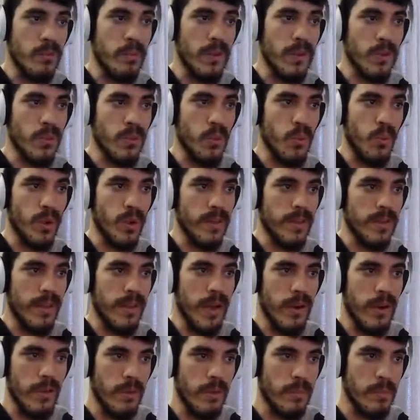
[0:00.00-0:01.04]
build one
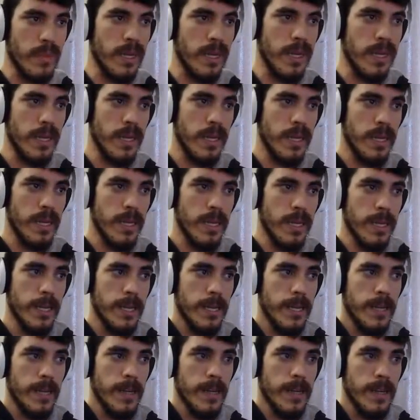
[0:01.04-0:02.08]
tower, but
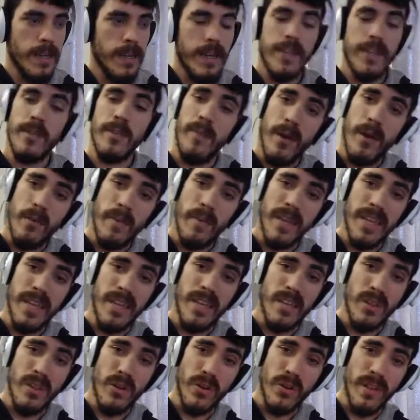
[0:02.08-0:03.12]
it's about
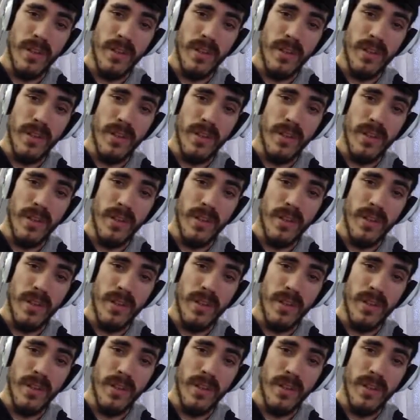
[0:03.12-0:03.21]
making it look